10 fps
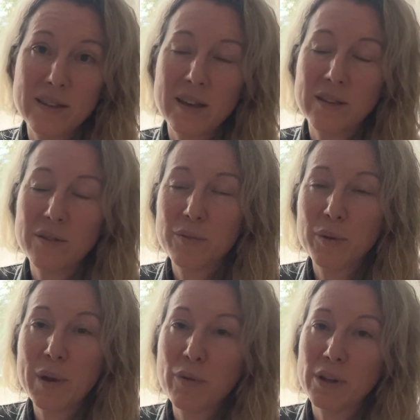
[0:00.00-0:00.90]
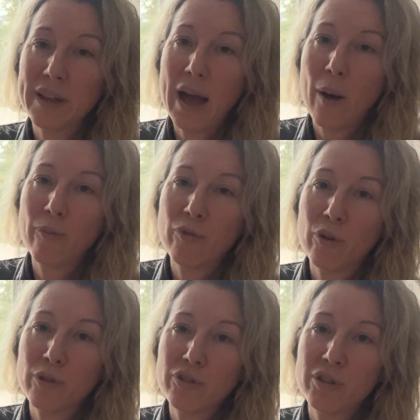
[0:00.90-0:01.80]
It would be really
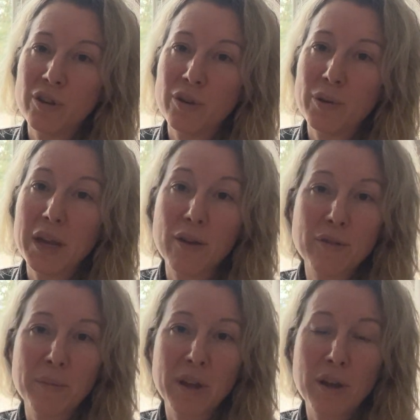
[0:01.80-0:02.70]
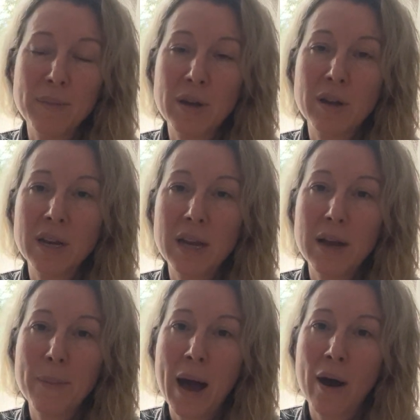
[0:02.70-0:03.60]
helpful to hear from the community
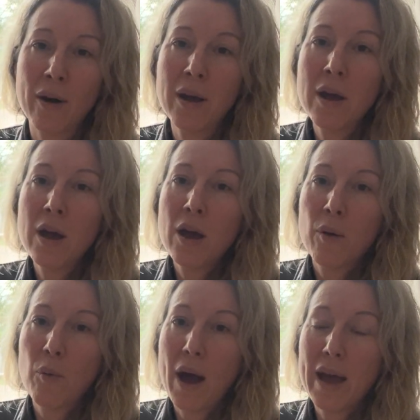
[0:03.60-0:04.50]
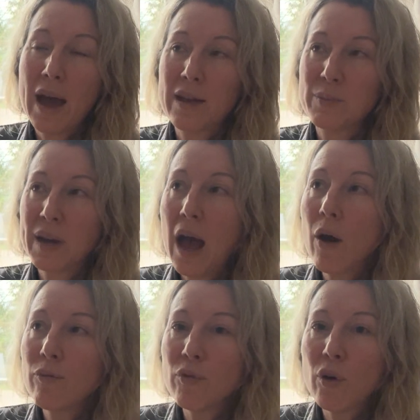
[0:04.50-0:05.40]
about what has been
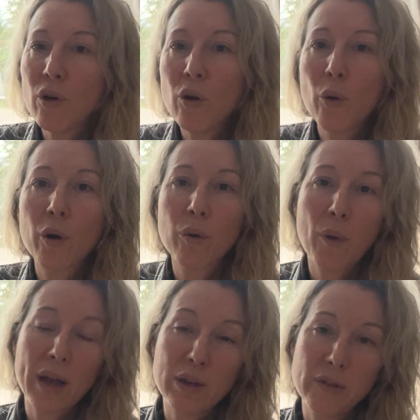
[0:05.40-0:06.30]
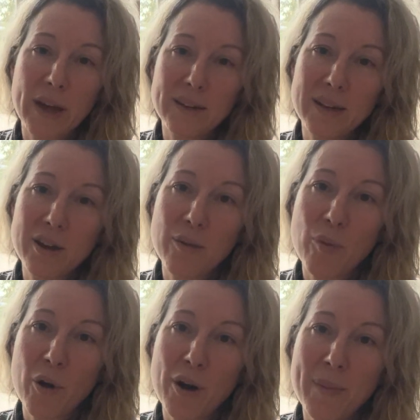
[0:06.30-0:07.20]
helpful or what you'd like to hear
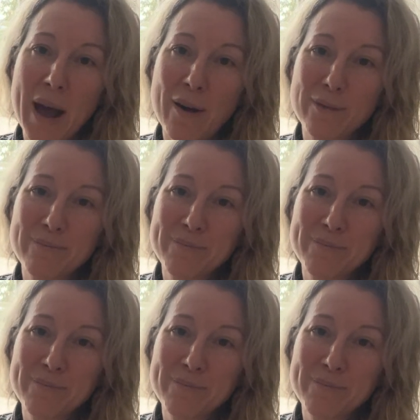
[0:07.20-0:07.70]
more about.